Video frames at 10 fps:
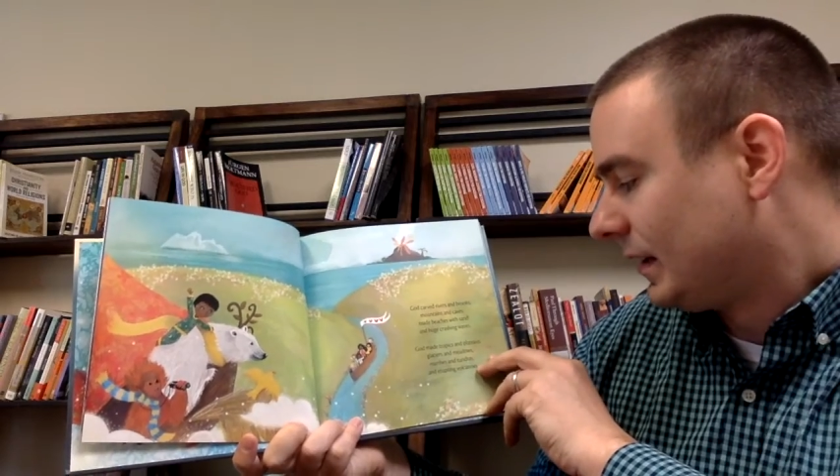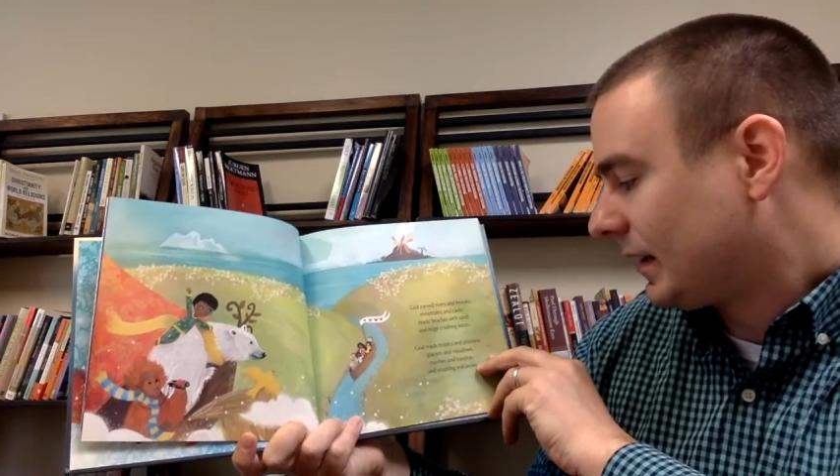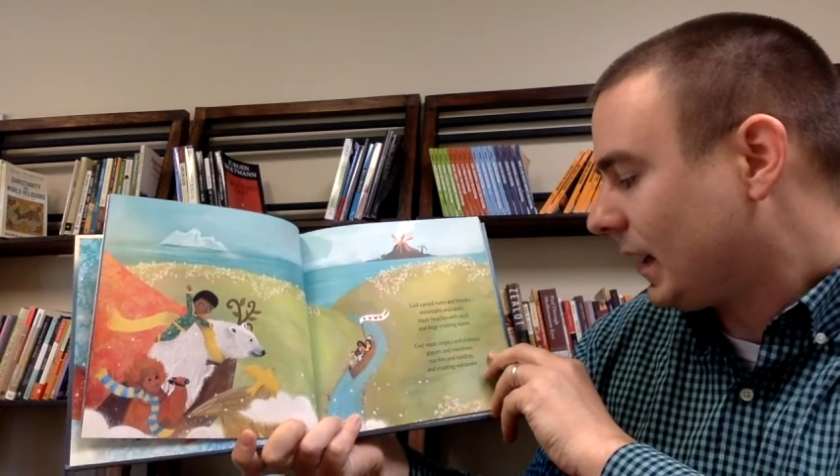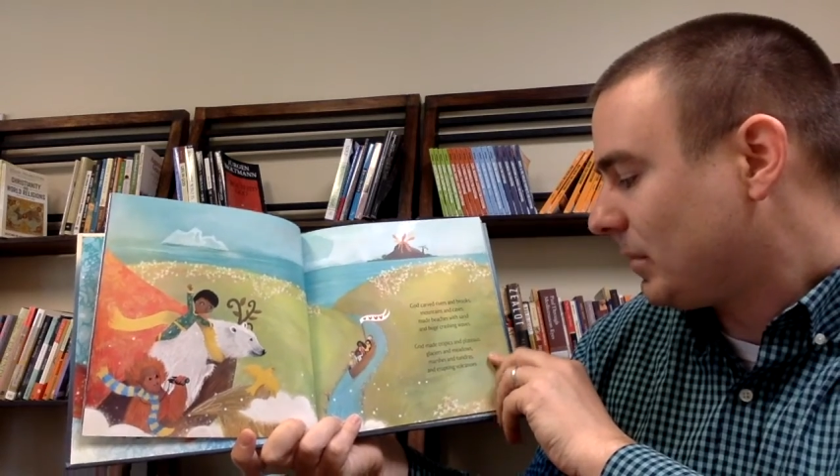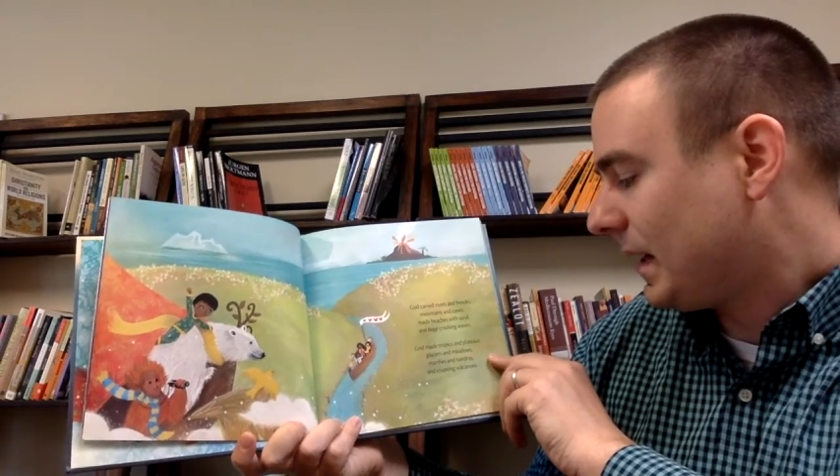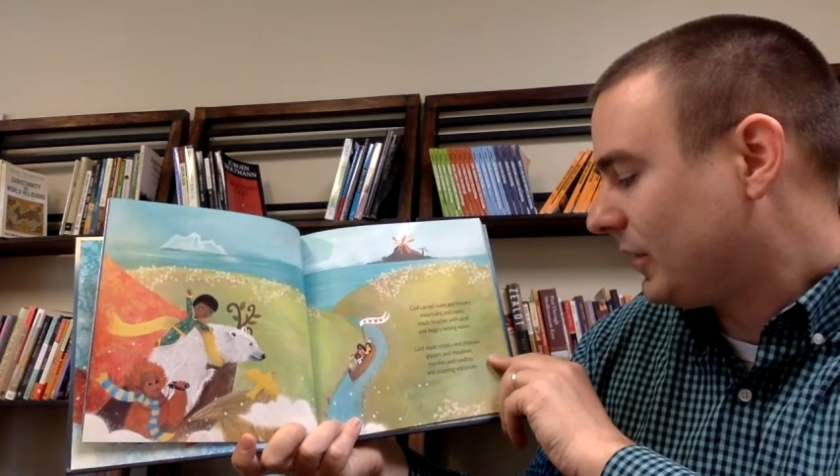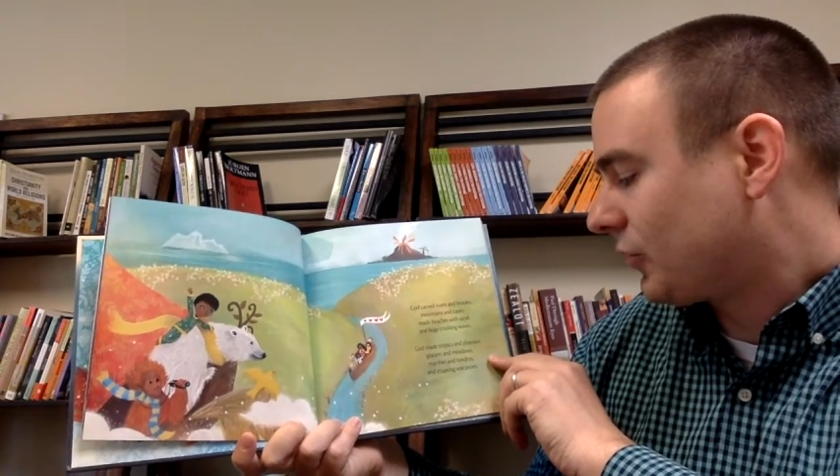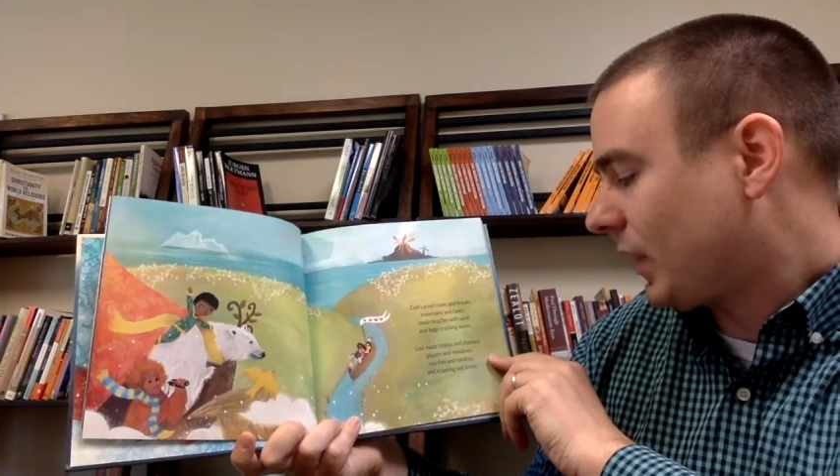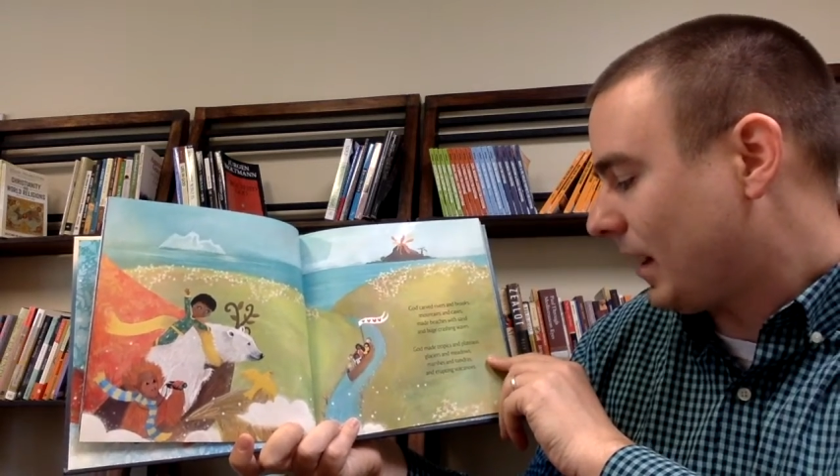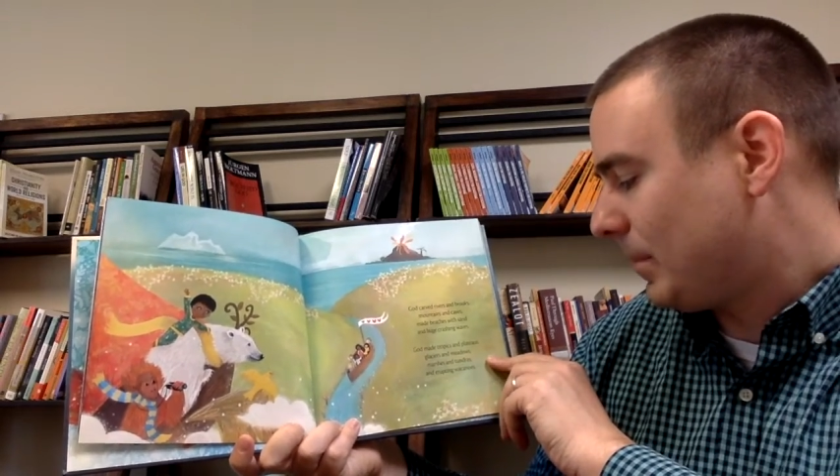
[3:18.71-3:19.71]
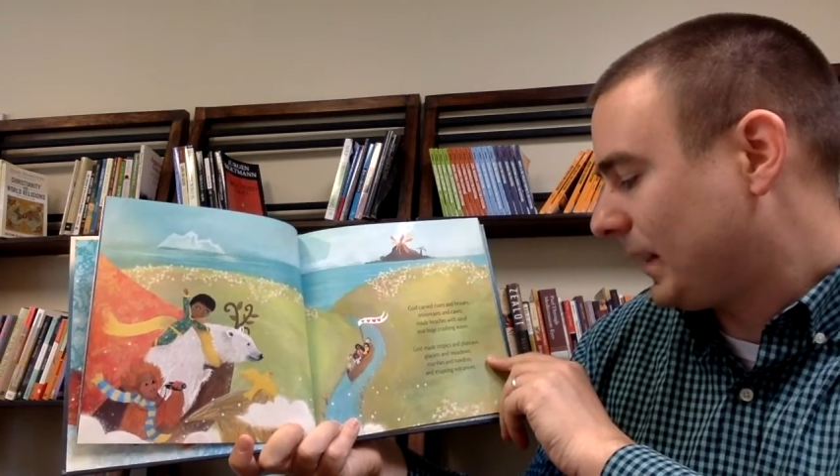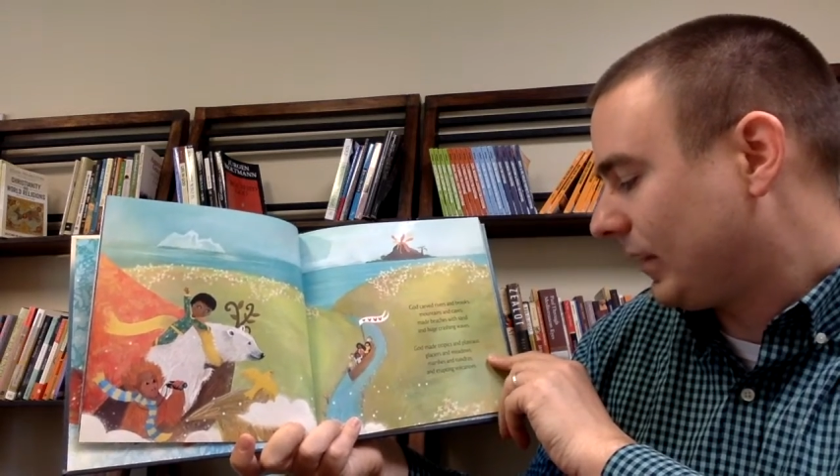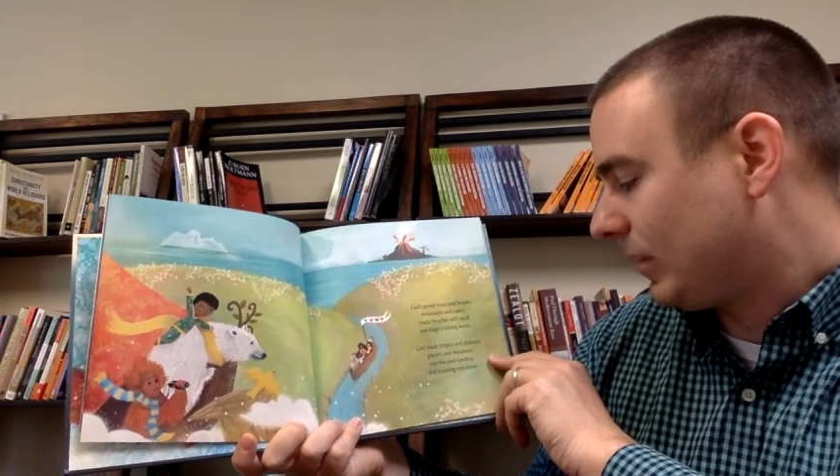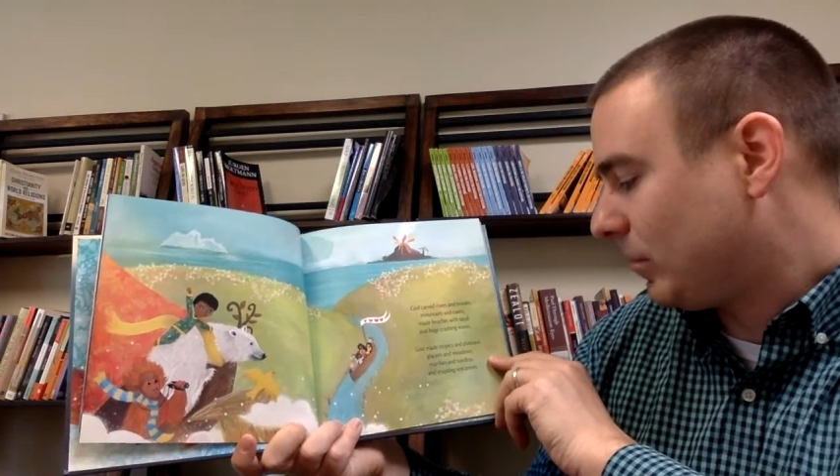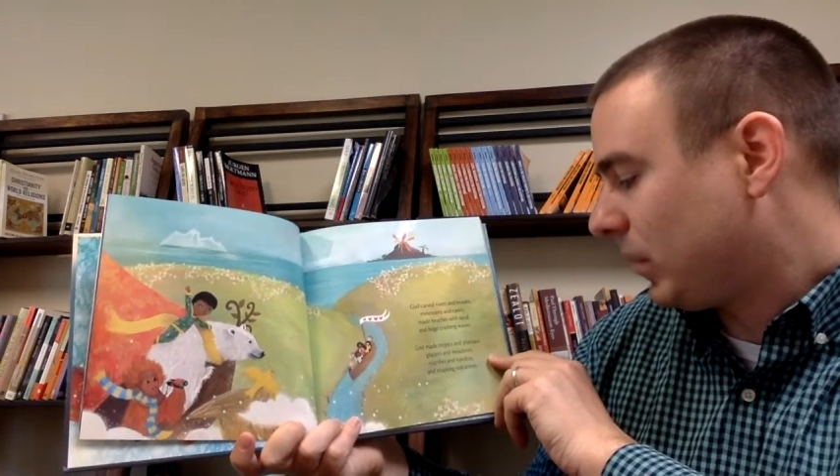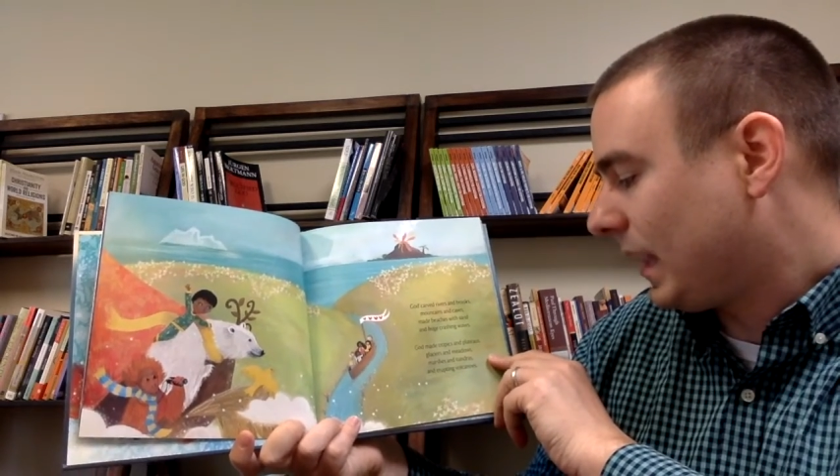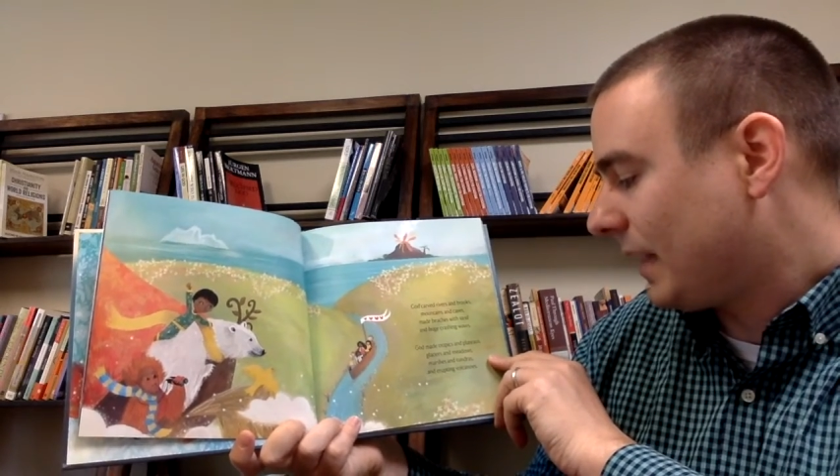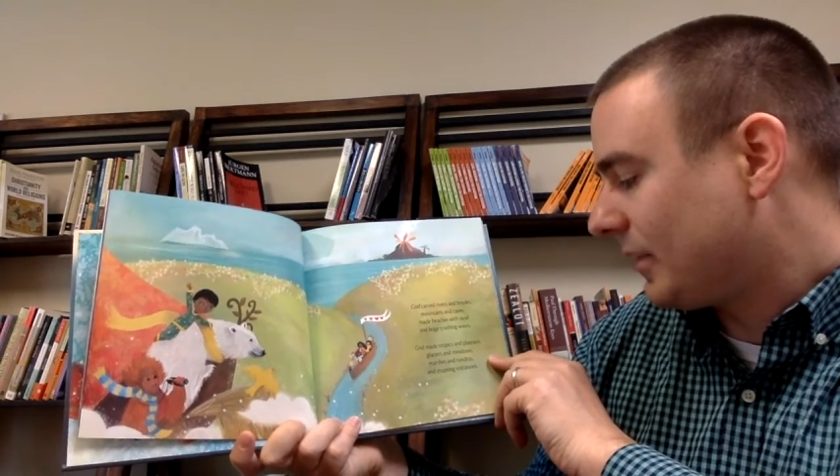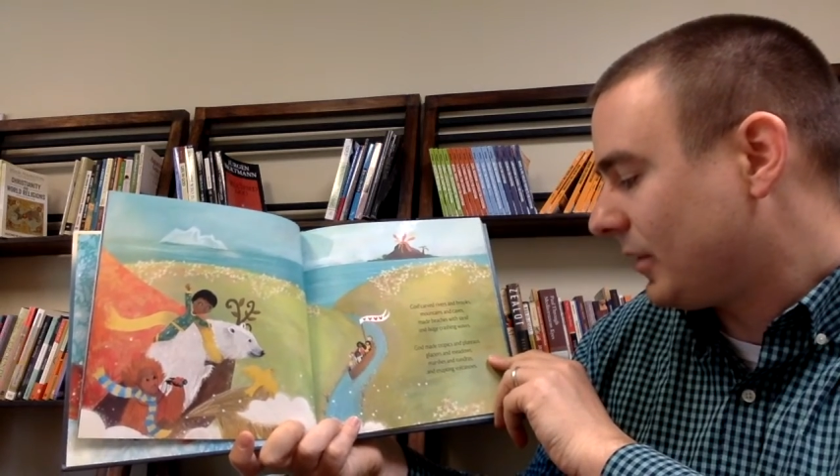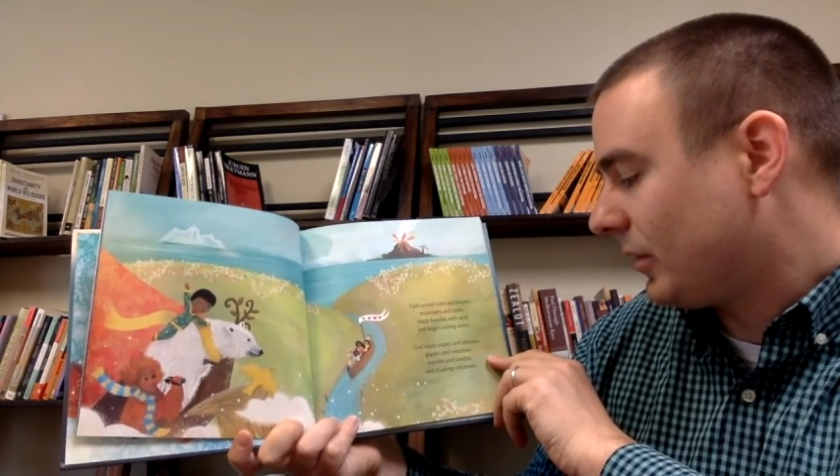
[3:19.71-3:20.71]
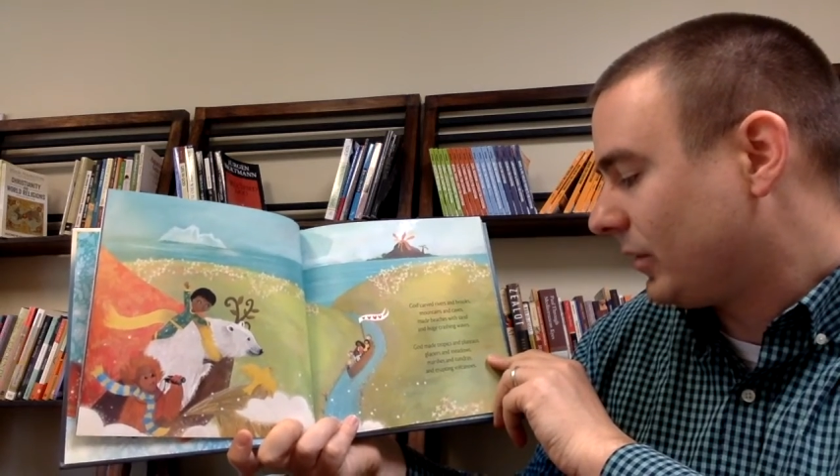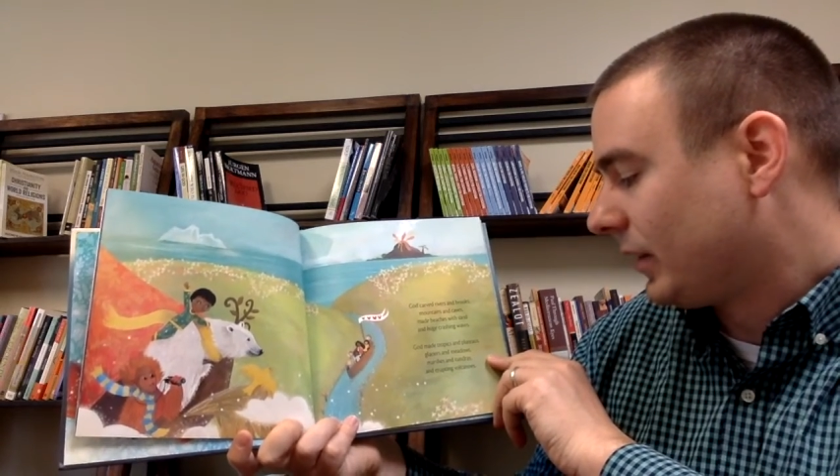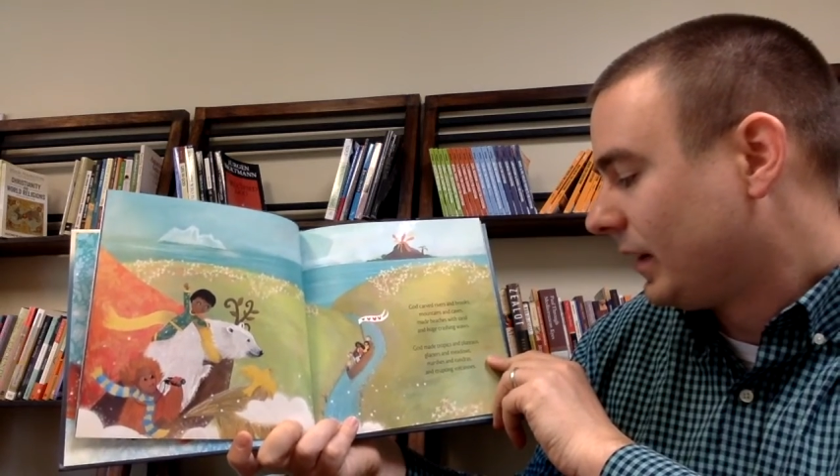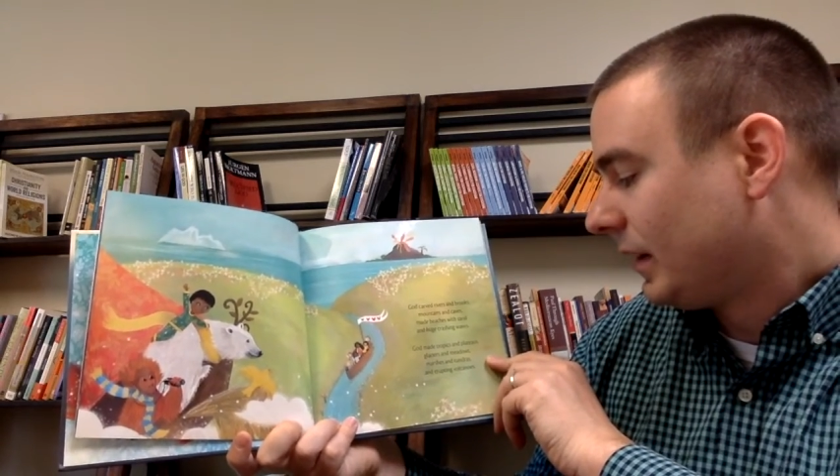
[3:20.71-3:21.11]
God made tropics and plateaus,